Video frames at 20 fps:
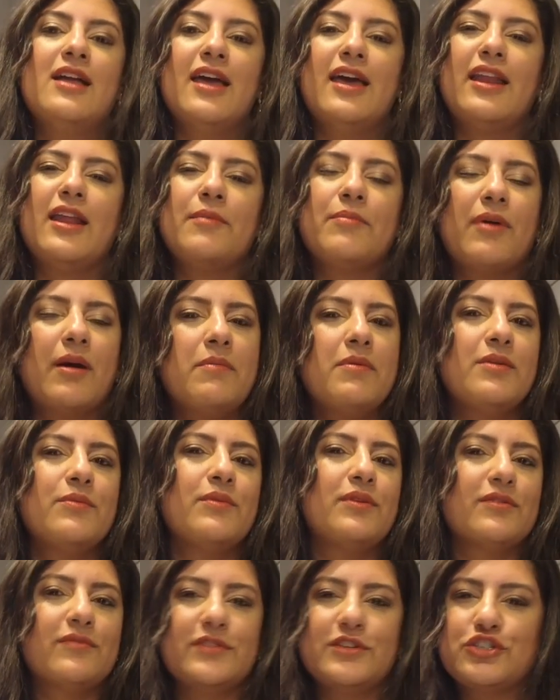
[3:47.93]
and I probably
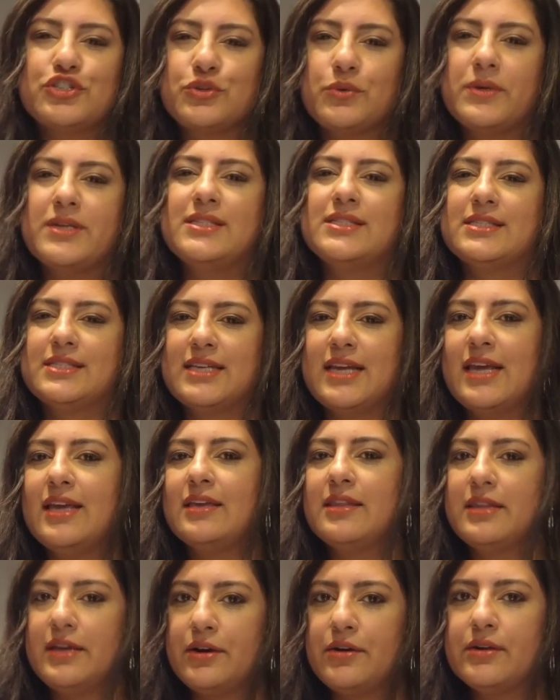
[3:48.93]
would have enjoyed
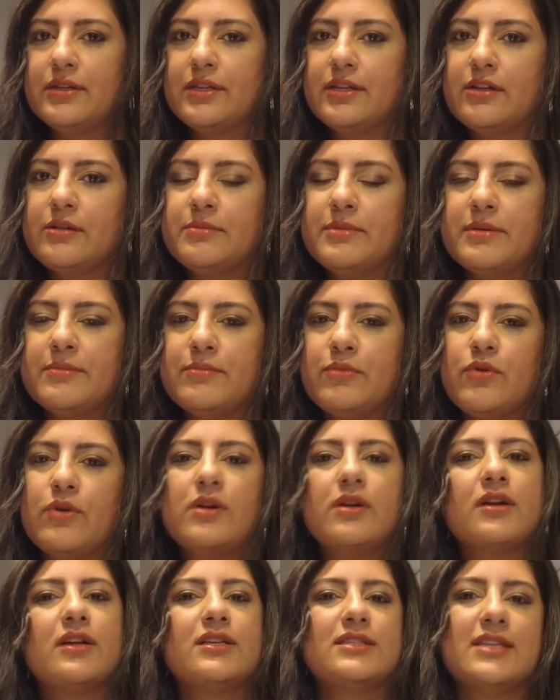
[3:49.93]
staying there a little bit
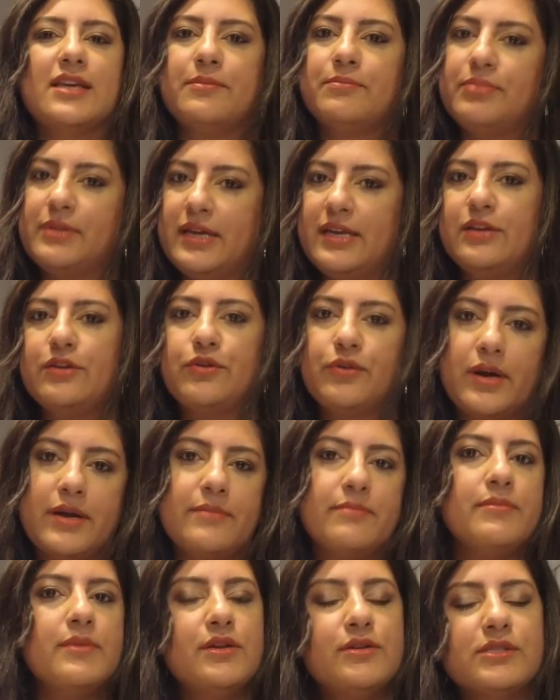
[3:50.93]
more because they played great
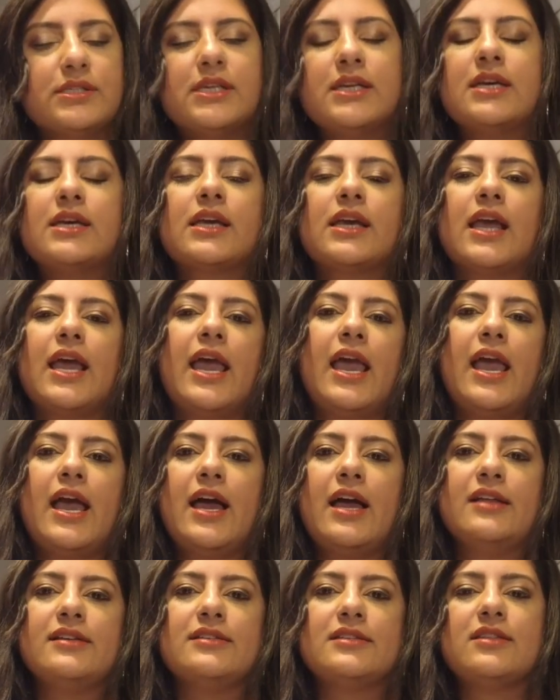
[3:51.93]
music
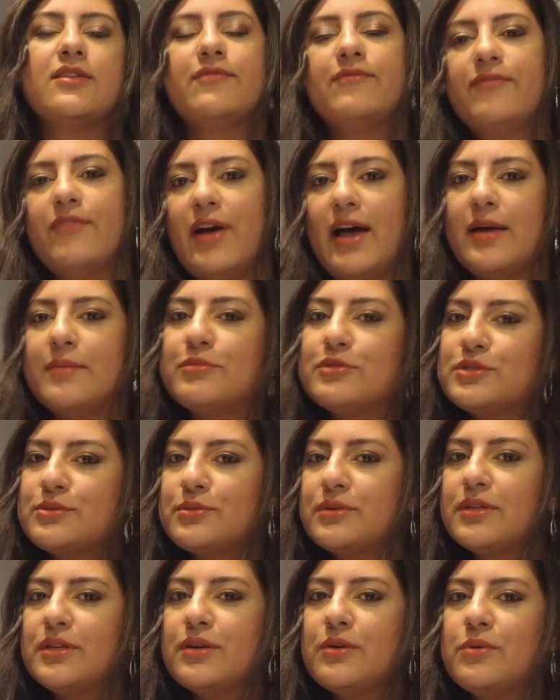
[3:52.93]
and the vibe was
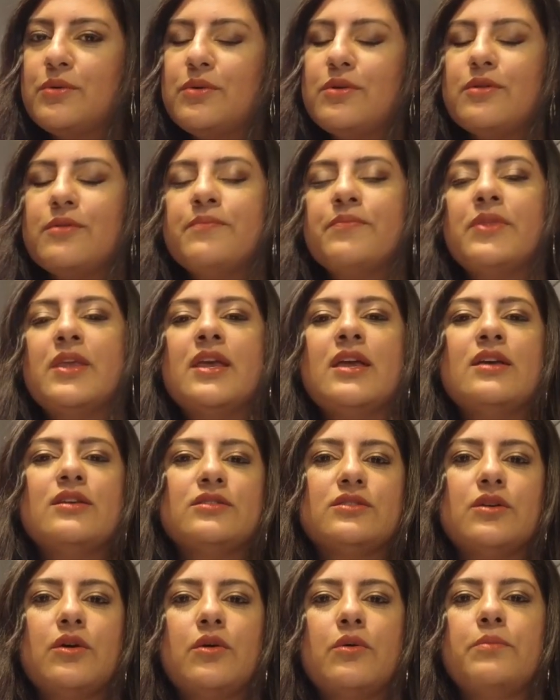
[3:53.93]
really cool.
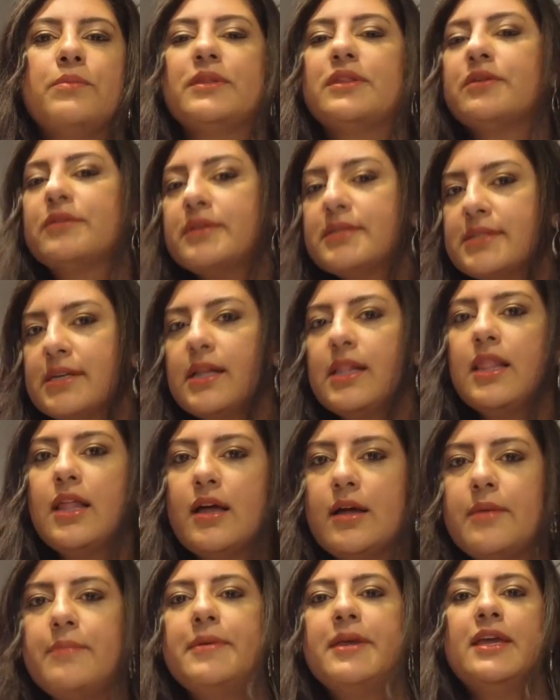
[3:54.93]
So, but there is a
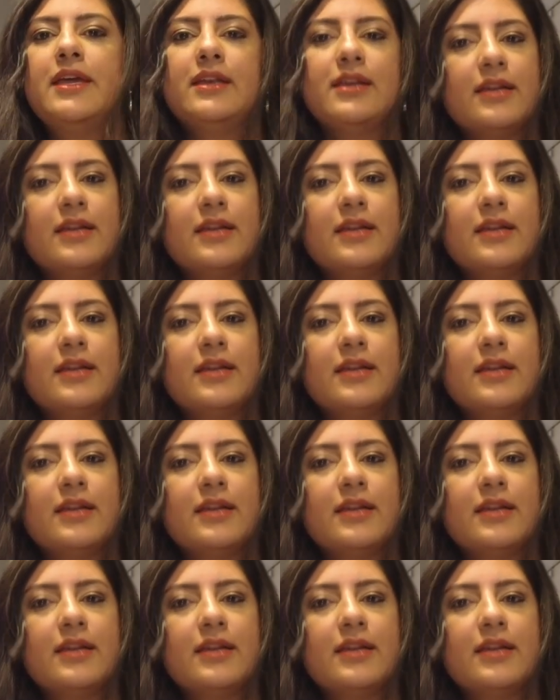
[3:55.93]
club in